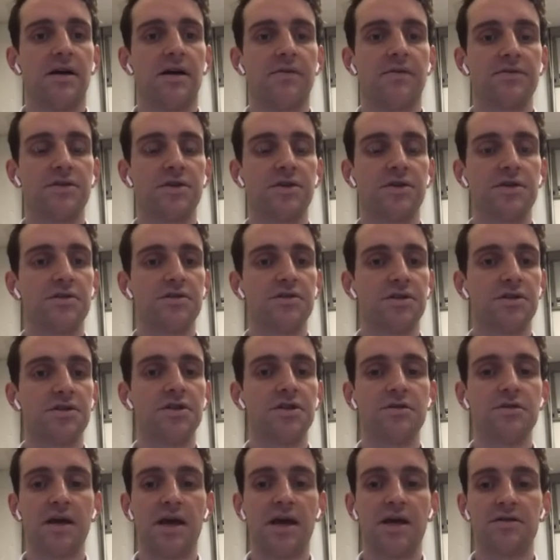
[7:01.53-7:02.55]
of just under
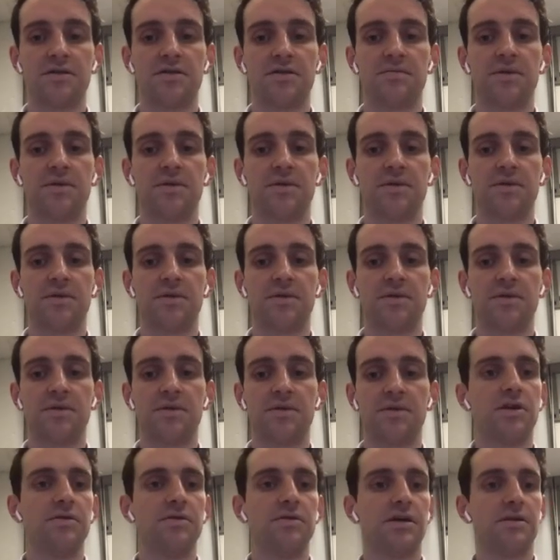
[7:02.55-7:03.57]
2,000
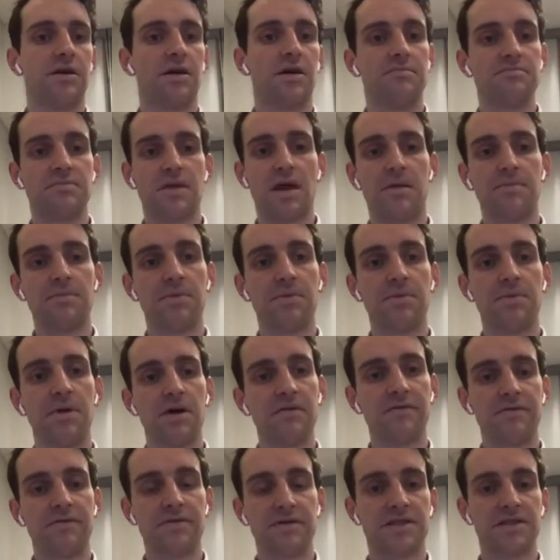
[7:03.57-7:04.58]
patients, so that
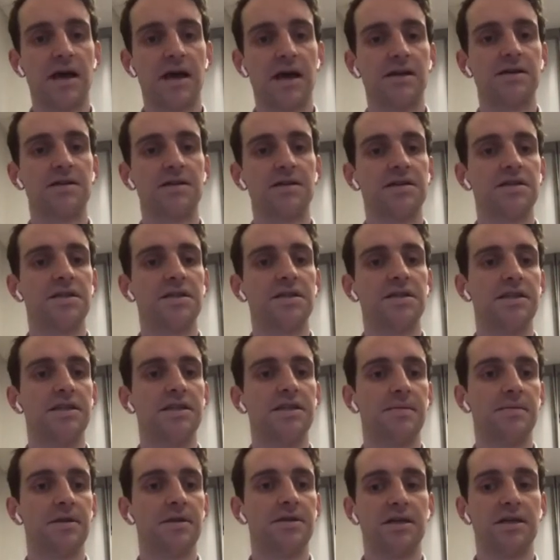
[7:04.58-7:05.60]
above standard CT
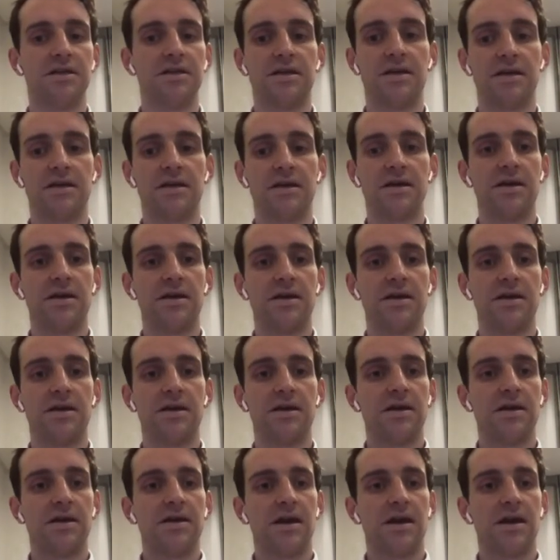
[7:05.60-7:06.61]
imaging, the
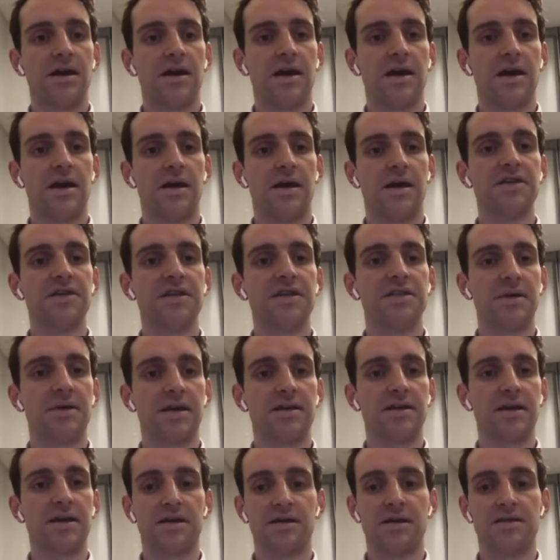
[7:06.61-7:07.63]

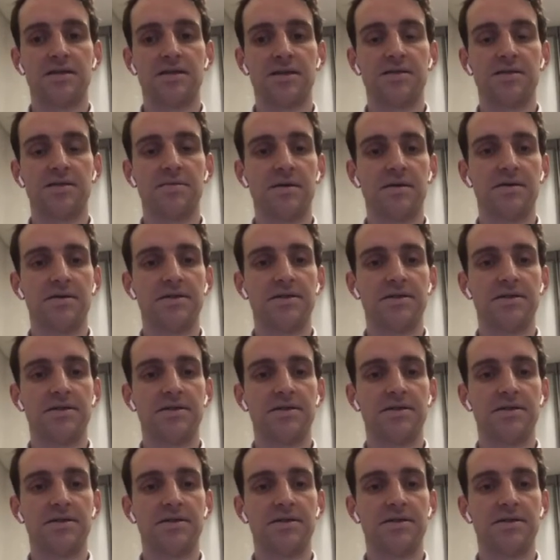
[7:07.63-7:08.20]
FDG PET had a